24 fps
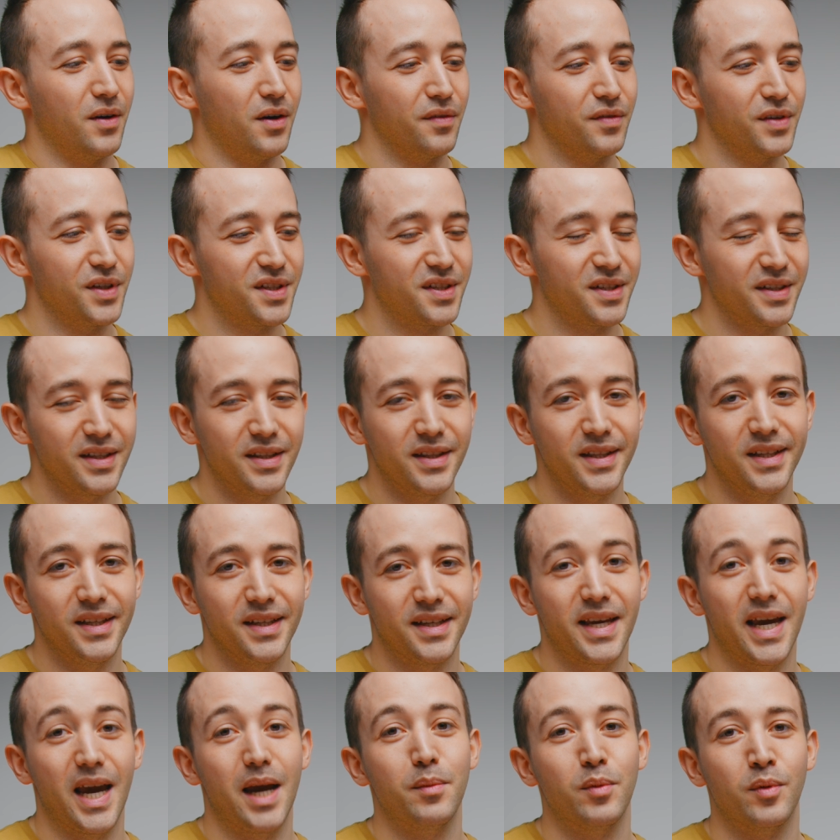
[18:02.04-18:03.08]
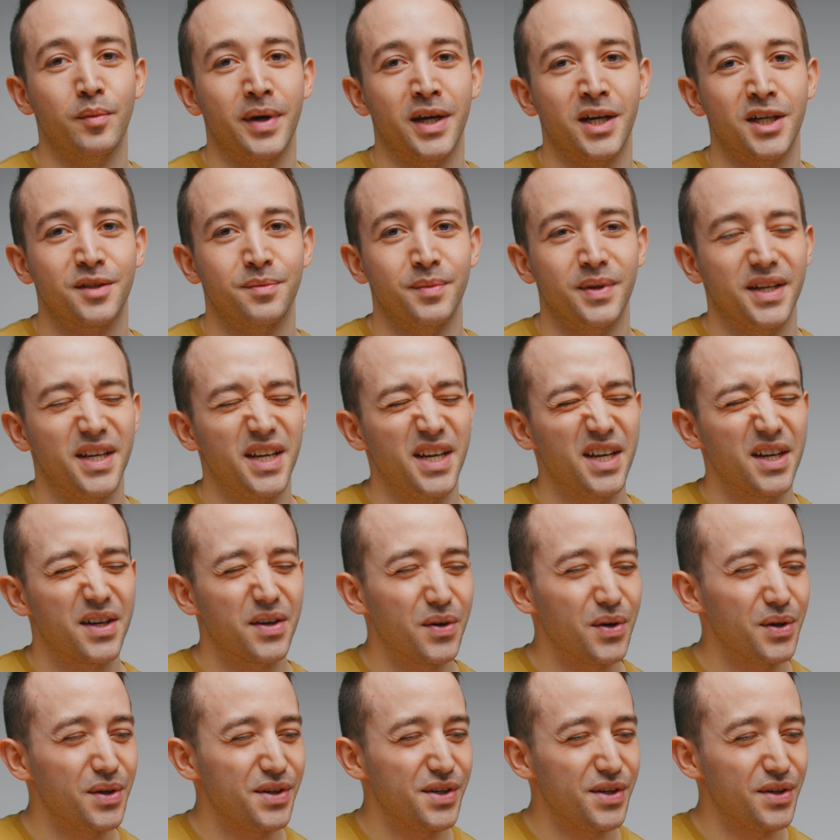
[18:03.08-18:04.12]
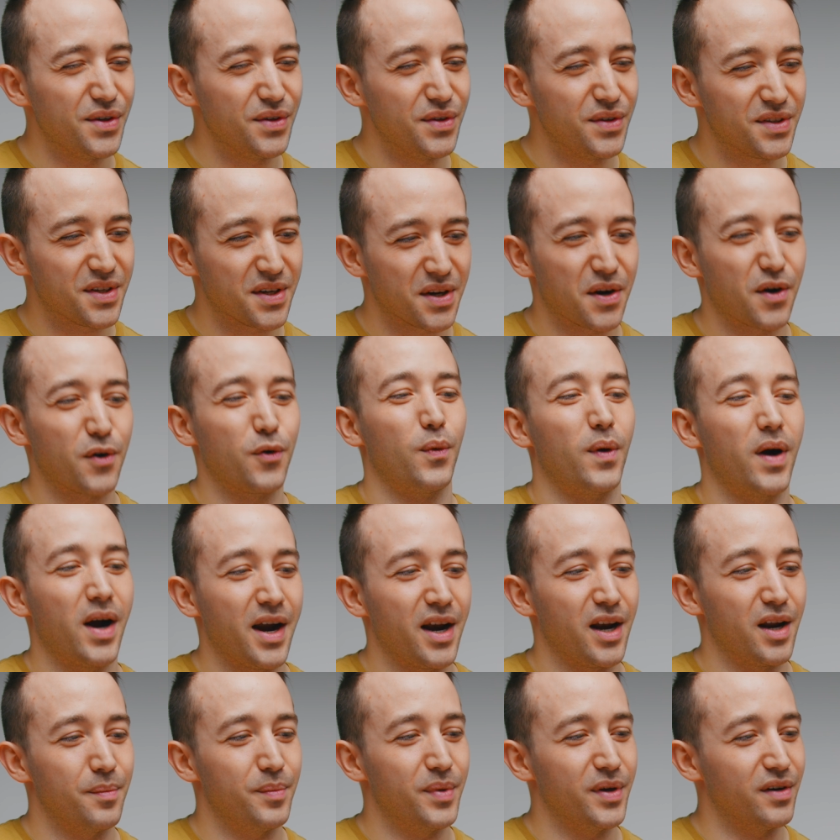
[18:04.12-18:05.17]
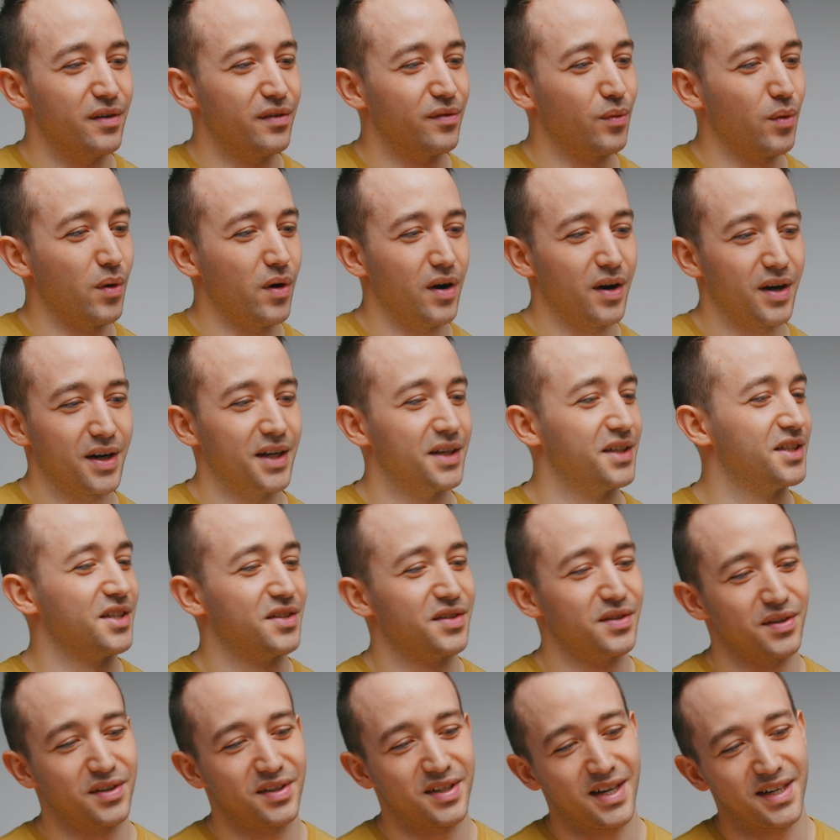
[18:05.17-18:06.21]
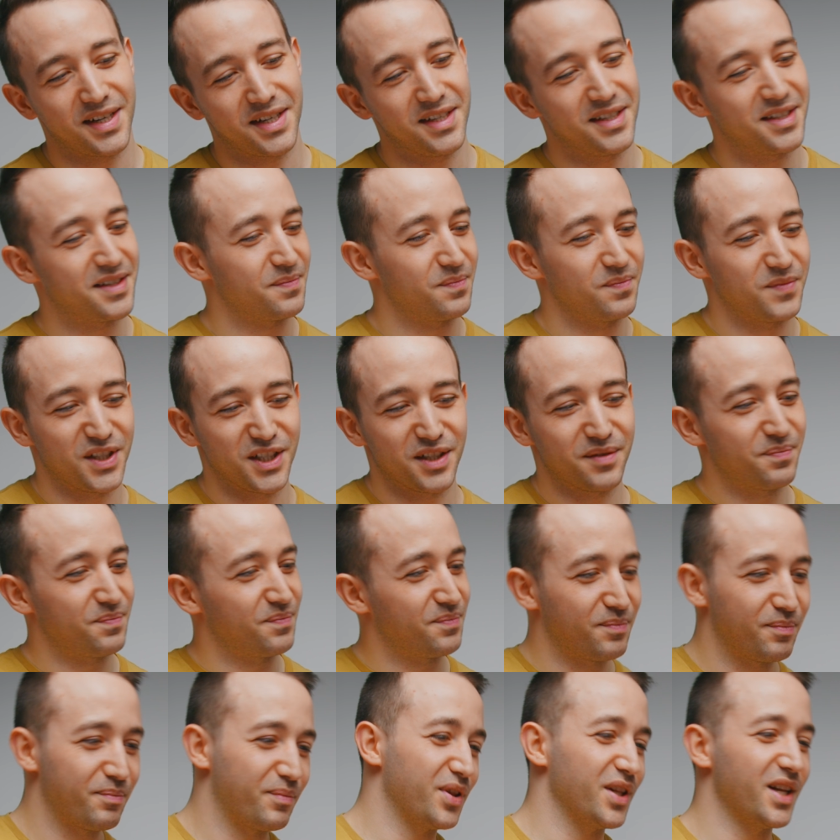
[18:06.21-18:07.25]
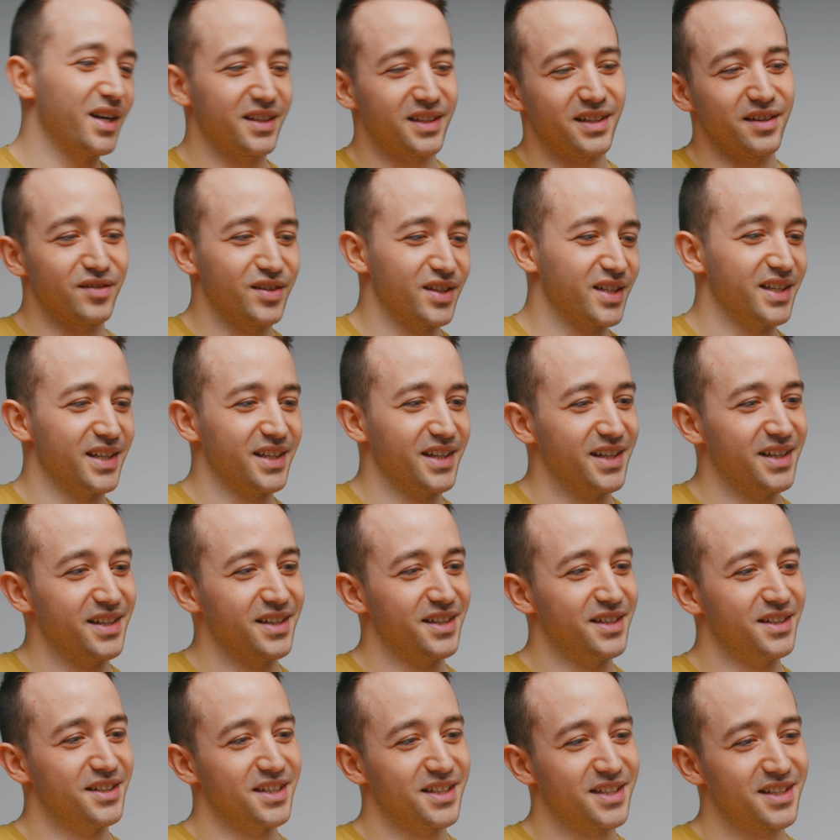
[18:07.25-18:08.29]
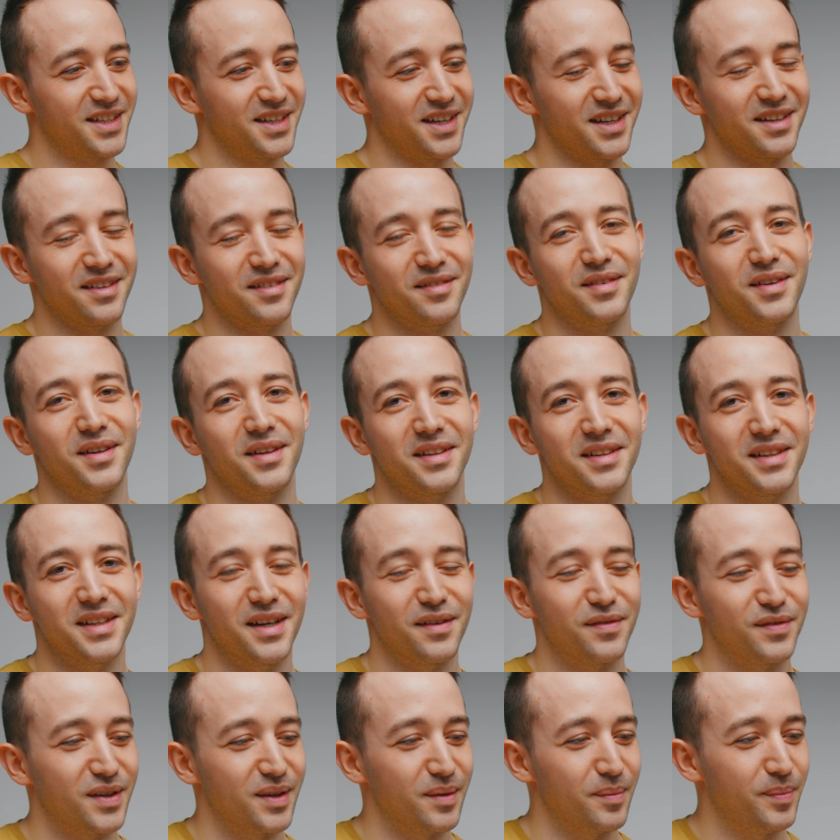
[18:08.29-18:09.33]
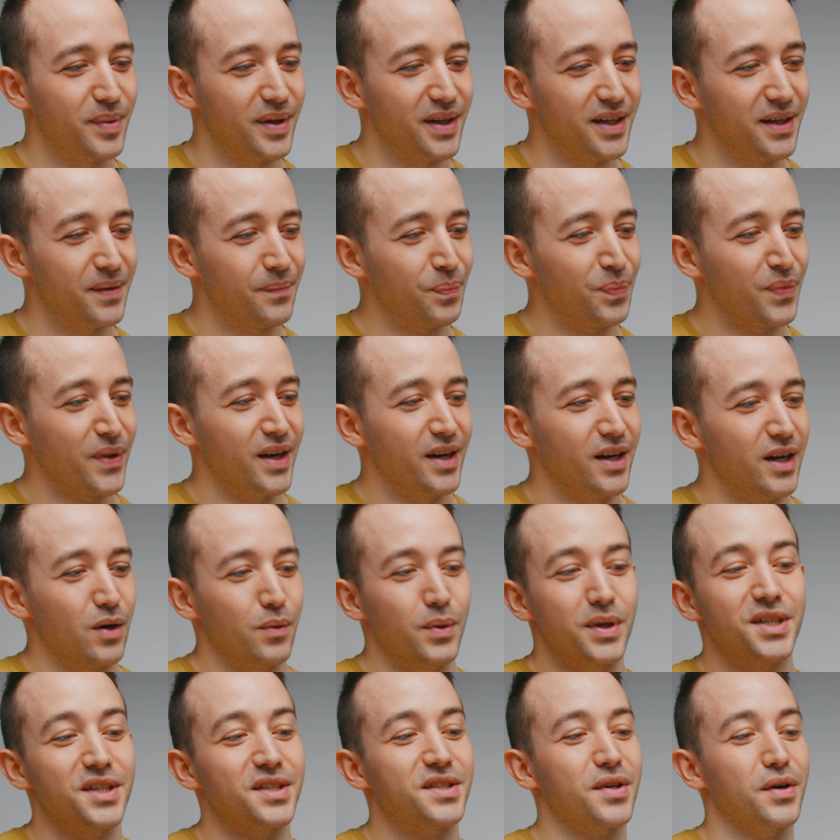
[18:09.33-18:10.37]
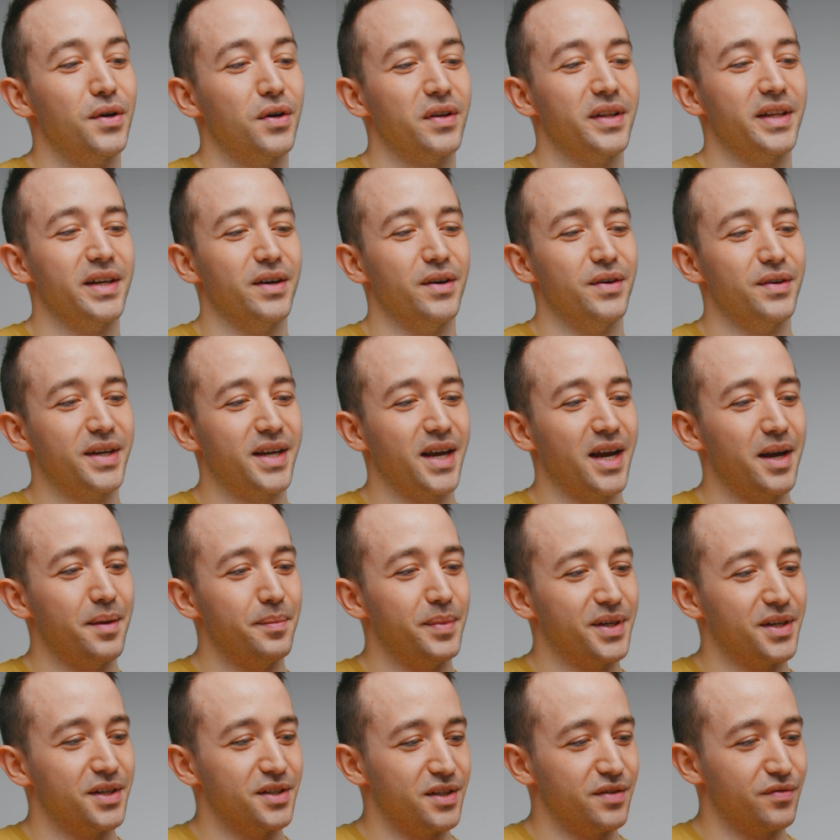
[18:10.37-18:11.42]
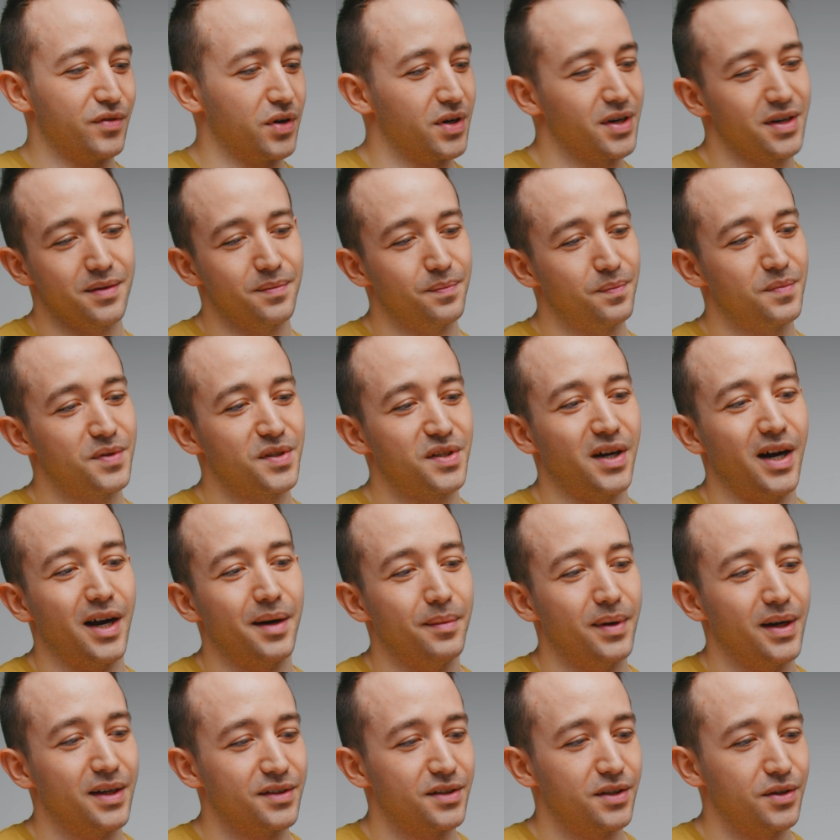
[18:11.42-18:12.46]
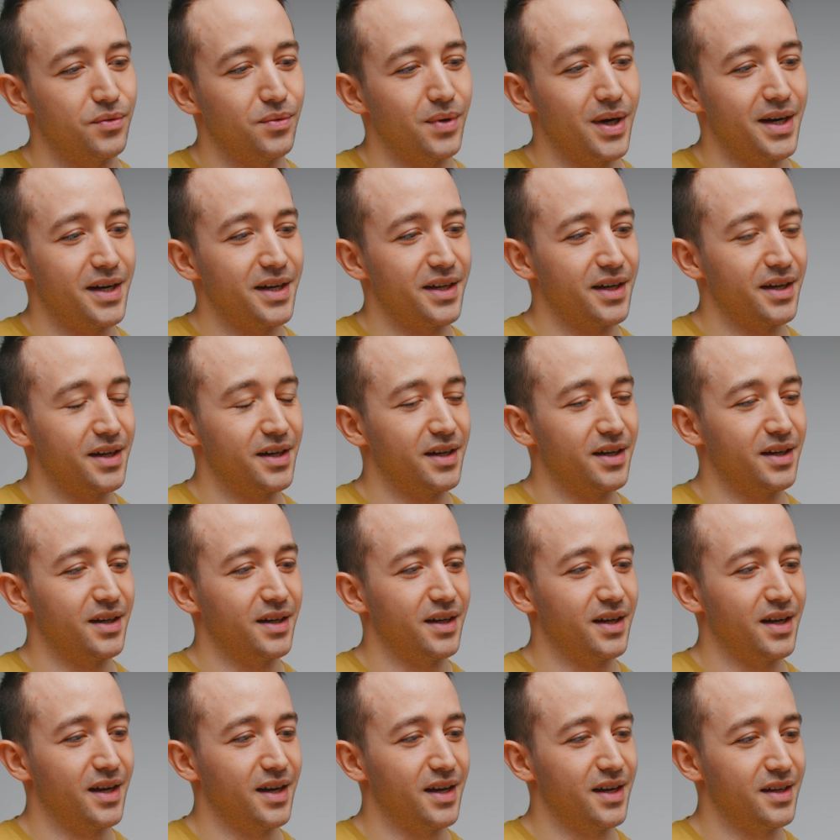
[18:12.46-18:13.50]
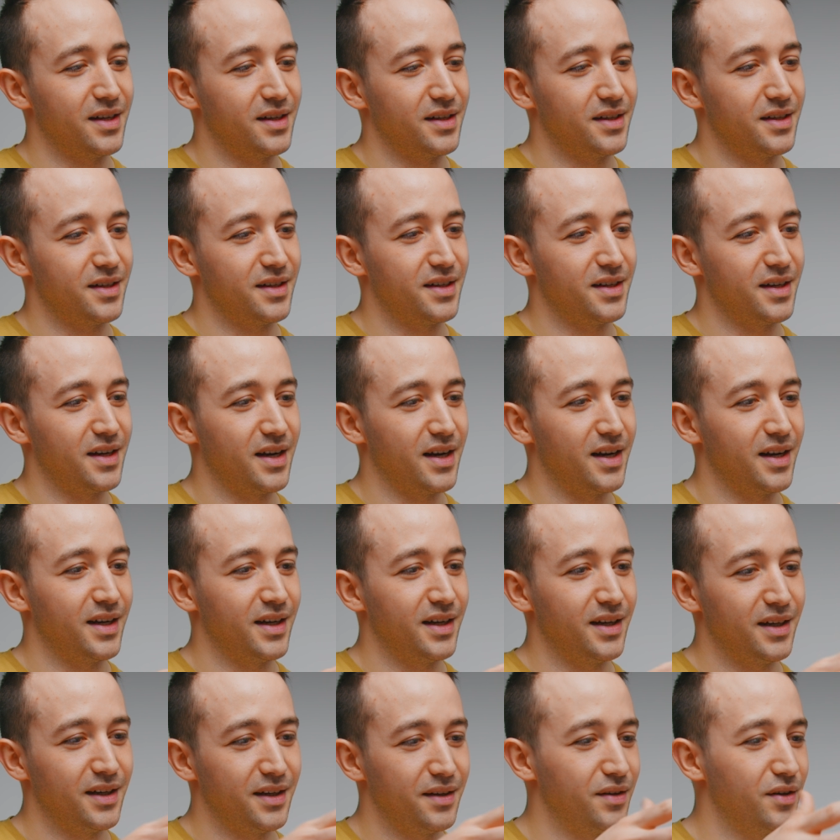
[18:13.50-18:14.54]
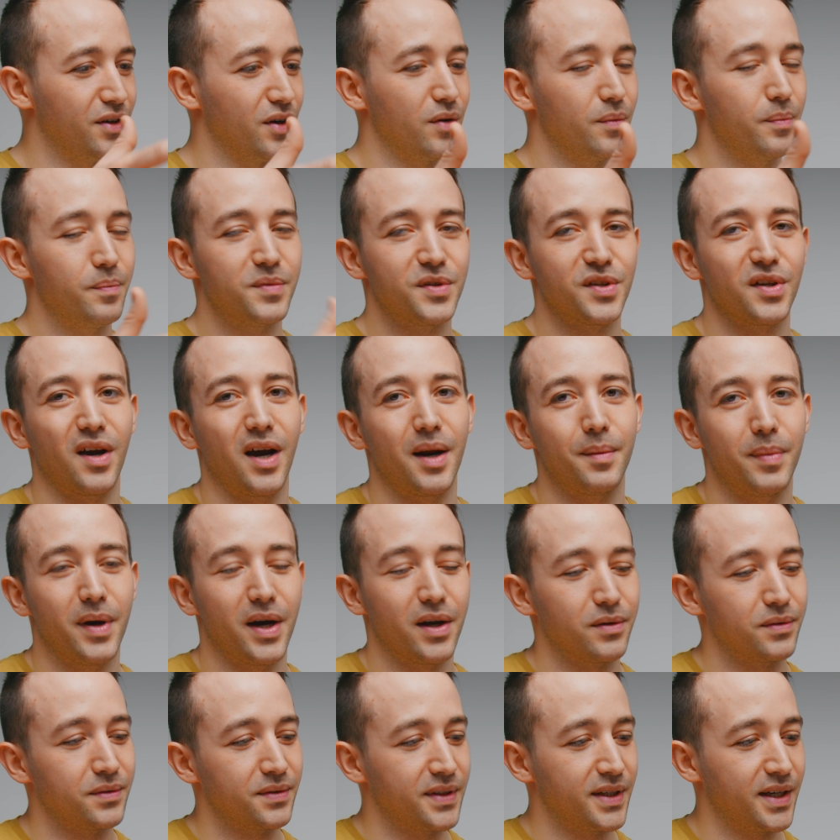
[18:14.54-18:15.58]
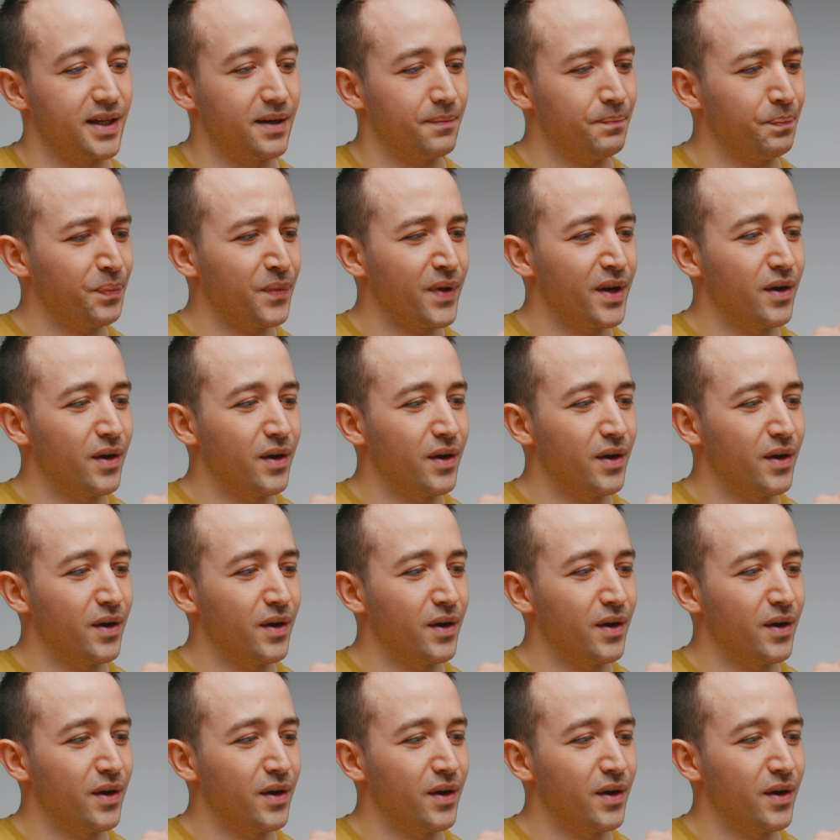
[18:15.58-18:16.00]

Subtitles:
Obviously, the cable management here could use quite a bit of work. It just looks like he's just plugged everything in and just kind of left it be, which is totally okay because you've got a side mounted radiator and a side panel there.